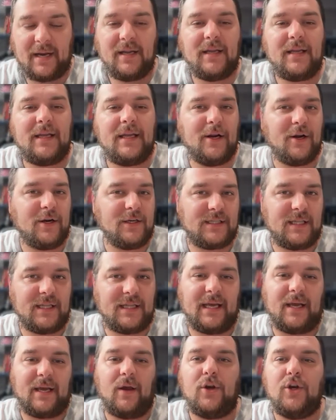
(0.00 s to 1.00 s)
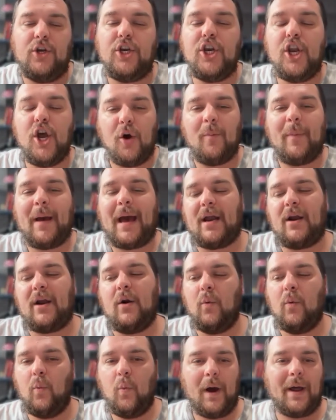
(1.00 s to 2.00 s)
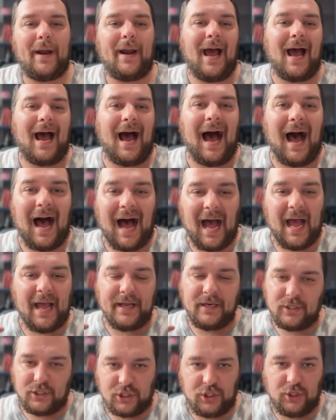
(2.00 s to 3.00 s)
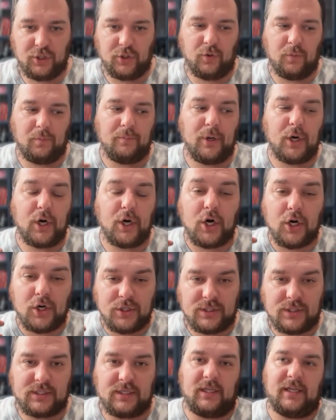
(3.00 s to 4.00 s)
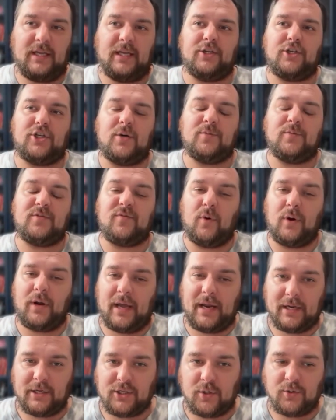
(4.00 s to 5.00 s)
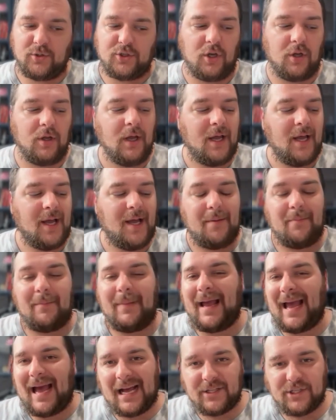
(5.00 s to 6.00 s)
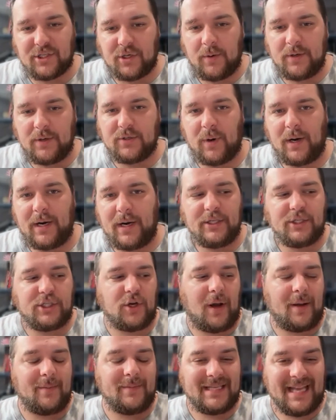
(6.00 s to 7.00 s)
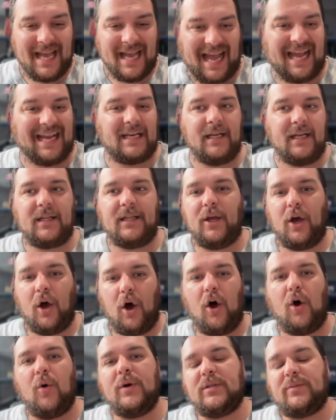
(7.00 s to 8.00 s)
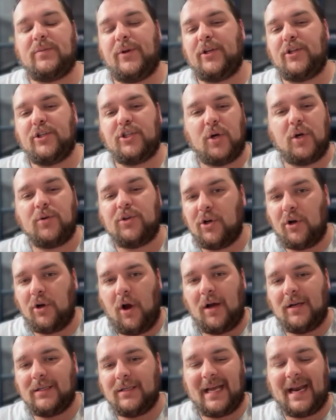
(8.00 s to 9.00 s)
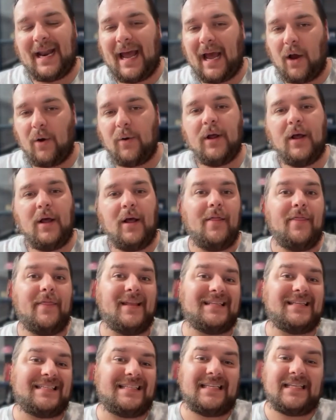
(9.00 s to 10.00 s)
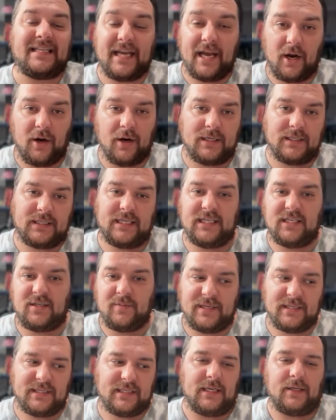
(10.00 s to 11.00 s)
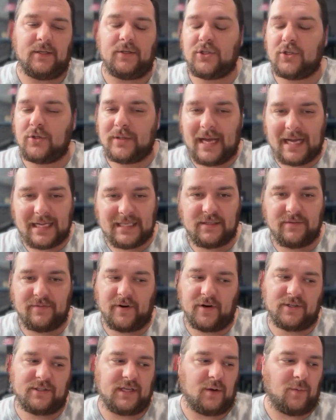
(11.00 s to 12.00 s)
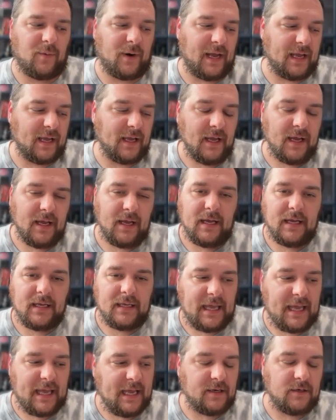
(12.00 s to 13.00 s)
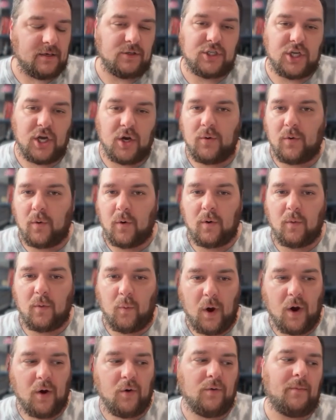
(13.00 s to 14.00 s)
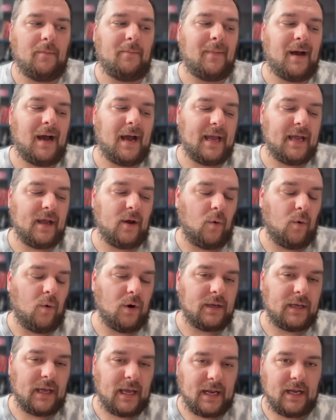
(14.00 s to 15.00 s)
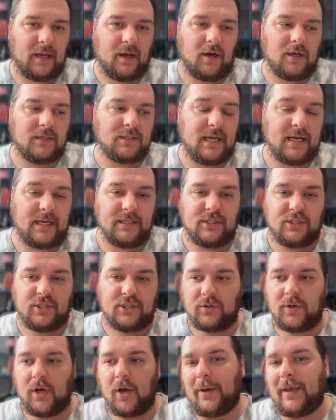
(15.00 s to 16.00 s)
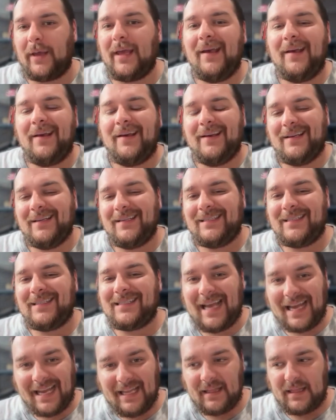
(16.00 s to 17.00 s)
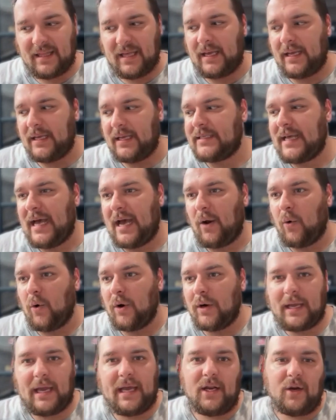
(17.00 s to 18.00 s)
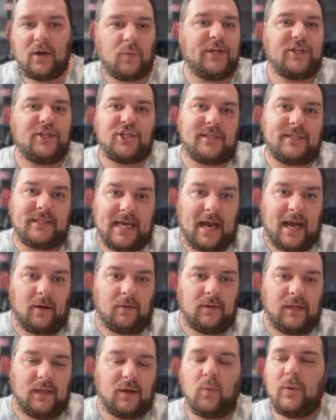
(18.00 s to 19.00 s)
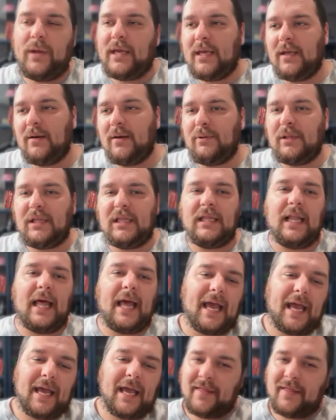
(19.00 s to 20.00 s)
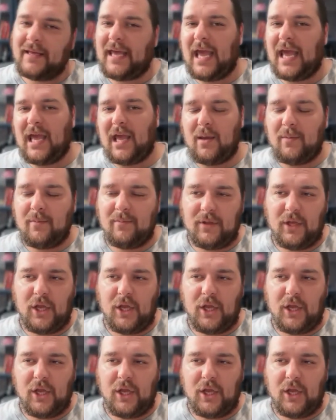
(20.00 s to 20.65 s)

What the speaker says: here's the thing, no matter what I do personally in terms of organic social, my ads are always running. So I'm technically always putting social content out that is guaranteed to be seen. So that's the first thing. When I can't, don't, or won't, my organic content is still going. Second thing is that organic reach is down. Like we can play the game,